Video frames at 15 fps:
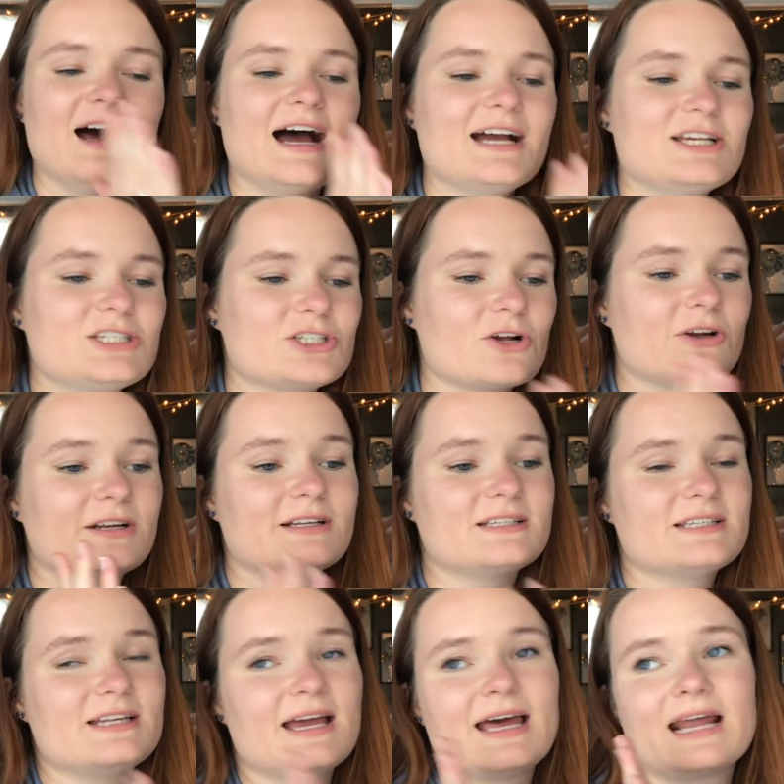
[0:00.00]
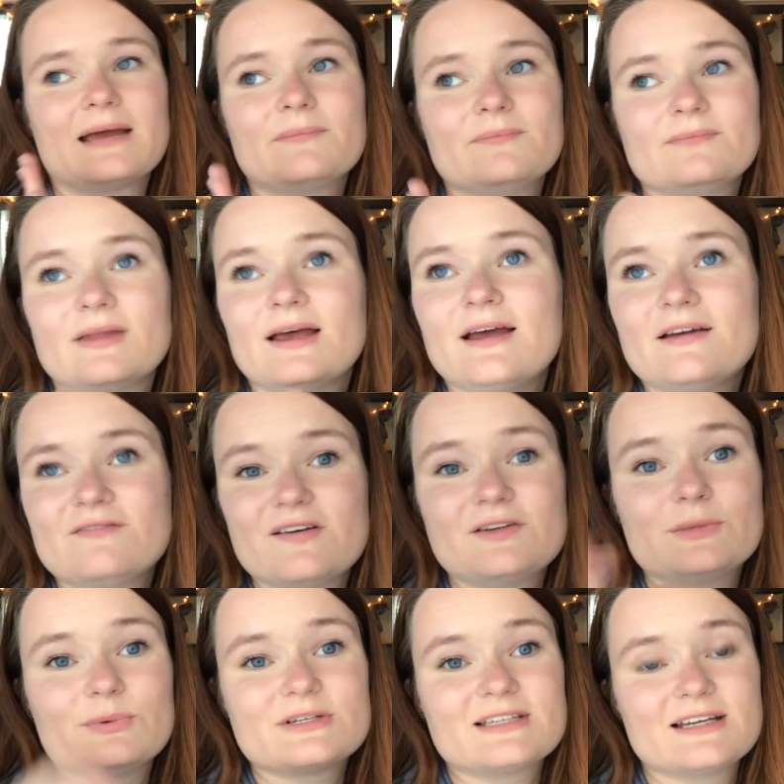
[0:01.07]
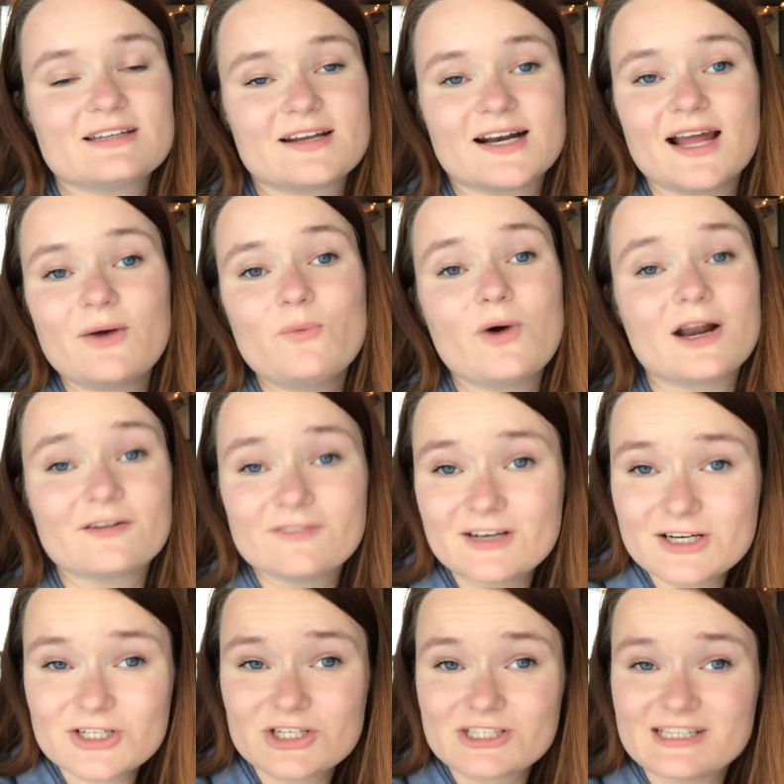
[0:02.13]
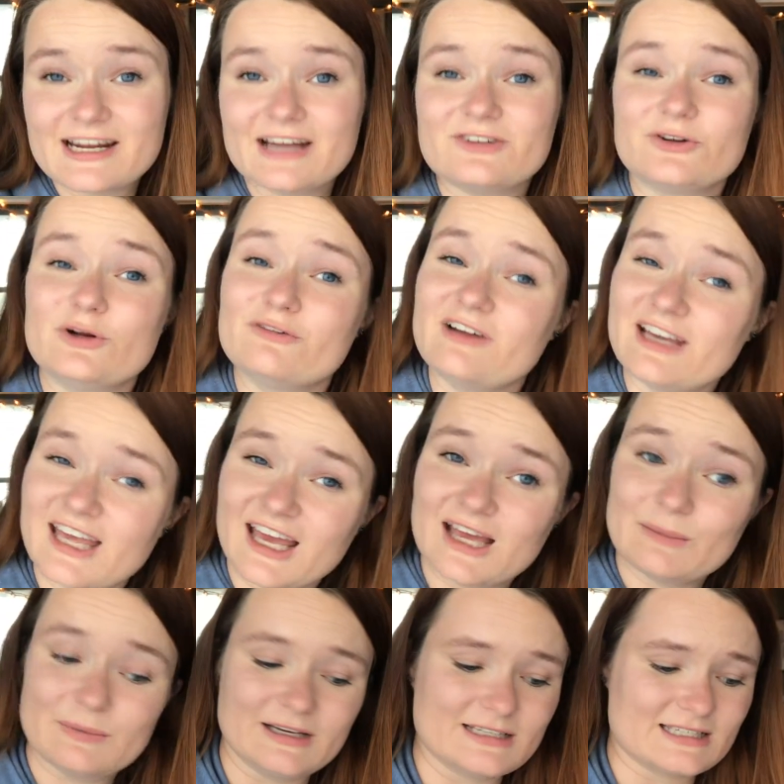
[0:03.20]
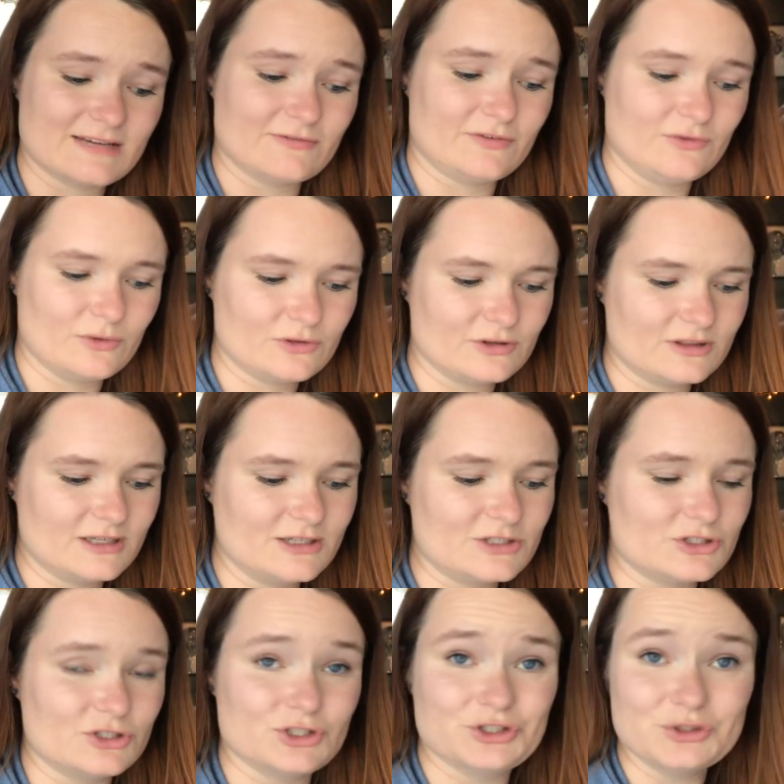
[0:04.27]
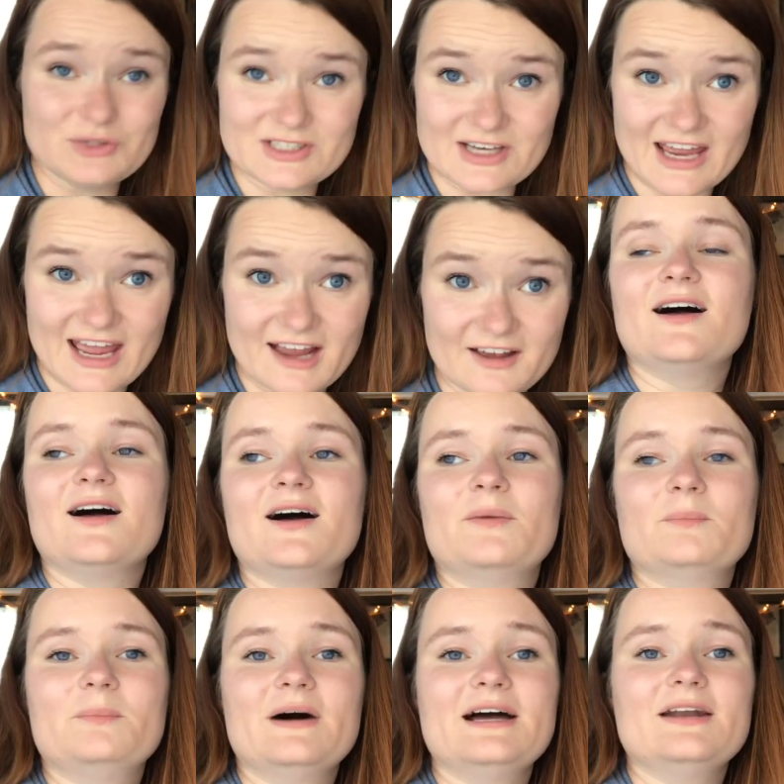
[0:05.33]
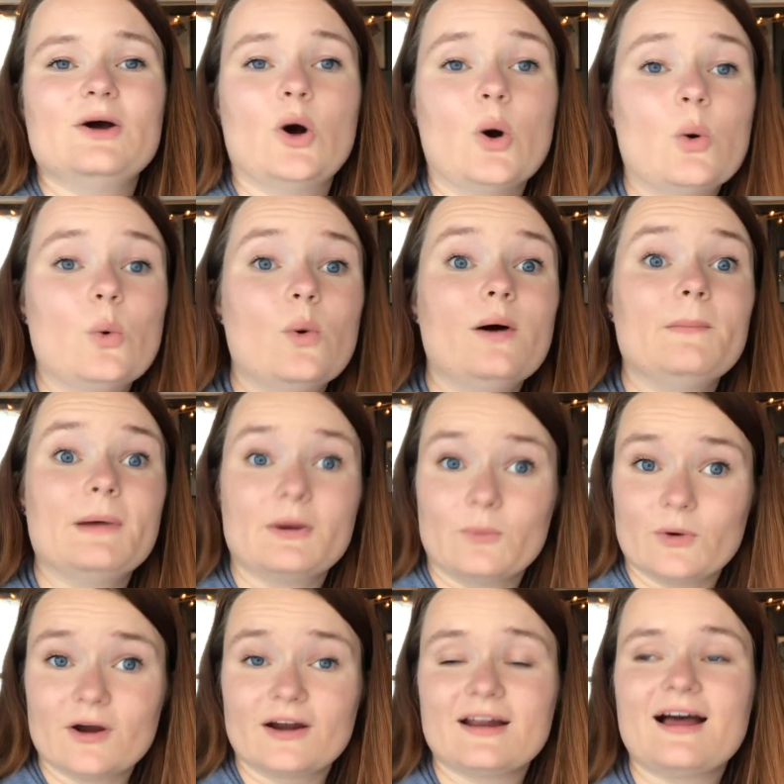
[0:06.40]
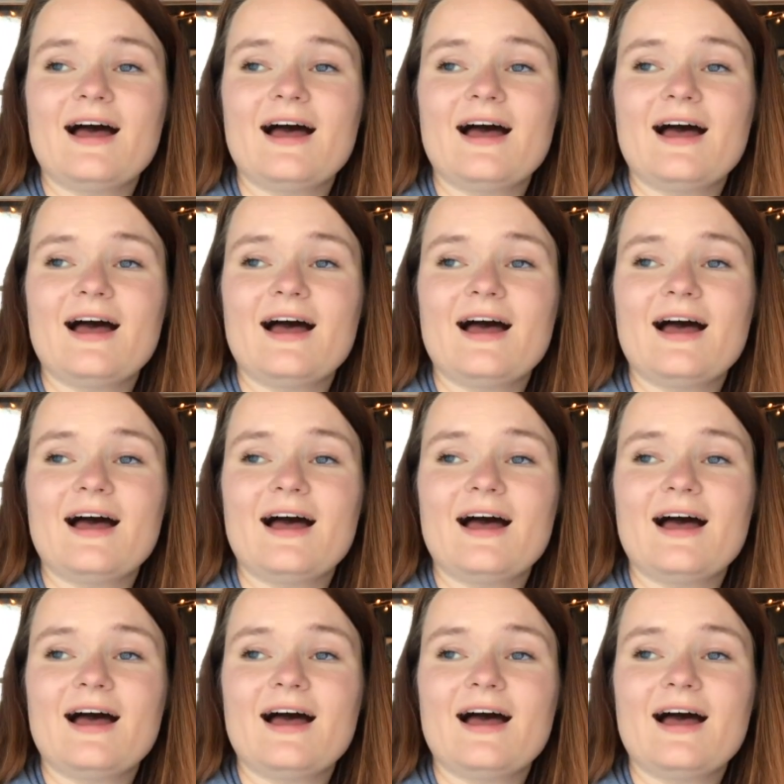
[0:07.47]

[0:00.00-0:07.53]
I started it today and I'm 50% done and I want to finish it today. I don't know if I can because I have a few other things to do today, um, but oh my word,